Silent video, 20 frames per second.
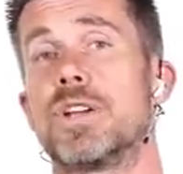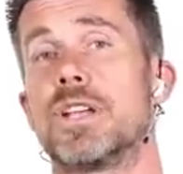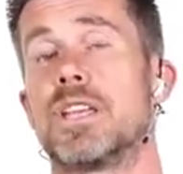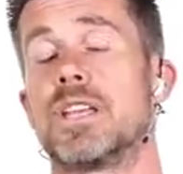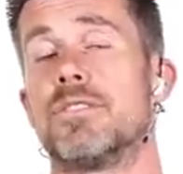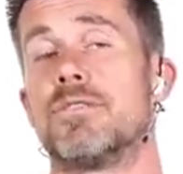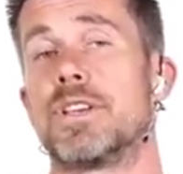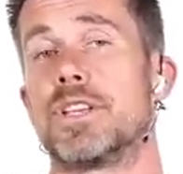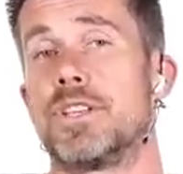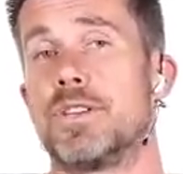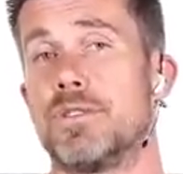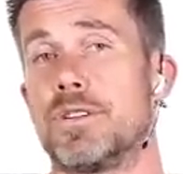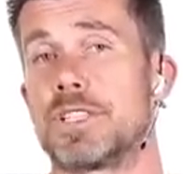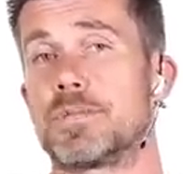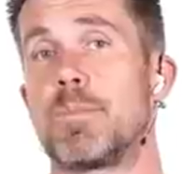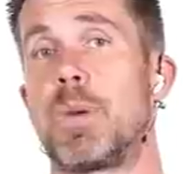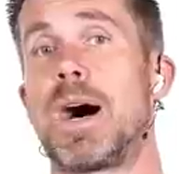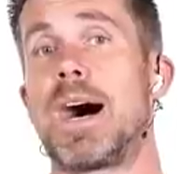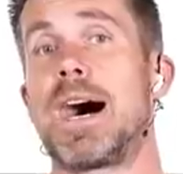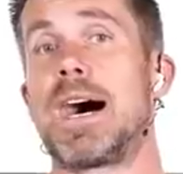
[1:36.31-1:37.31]
giving you as
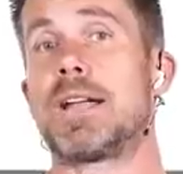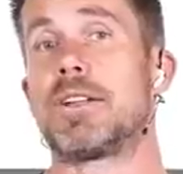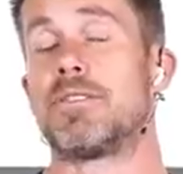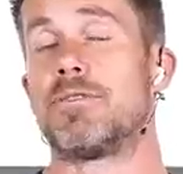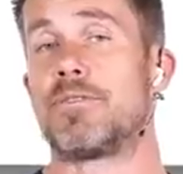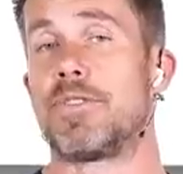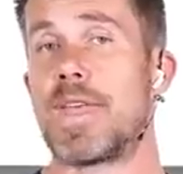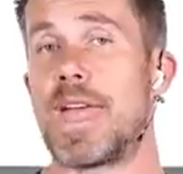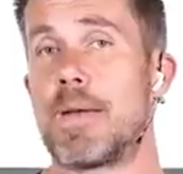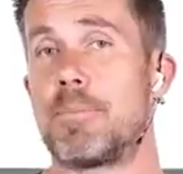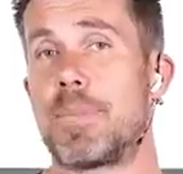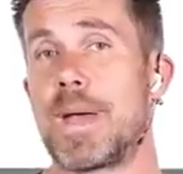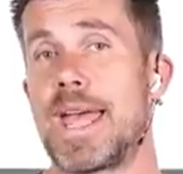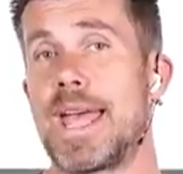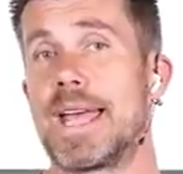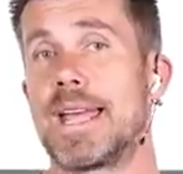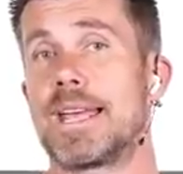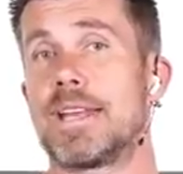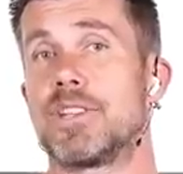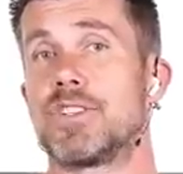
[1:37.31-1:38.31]
part of that
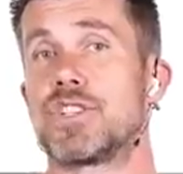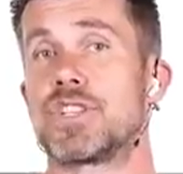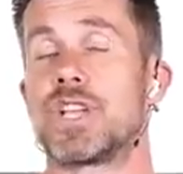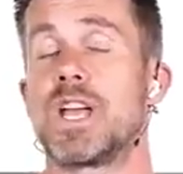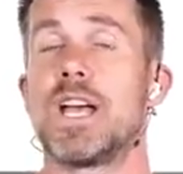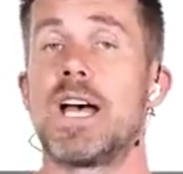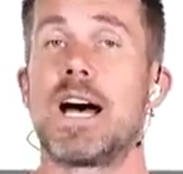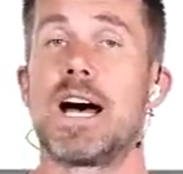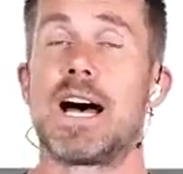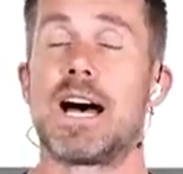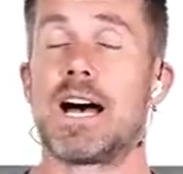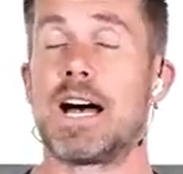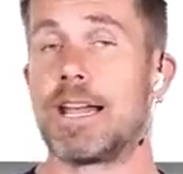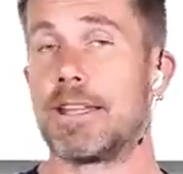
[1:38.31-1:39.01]
package uh,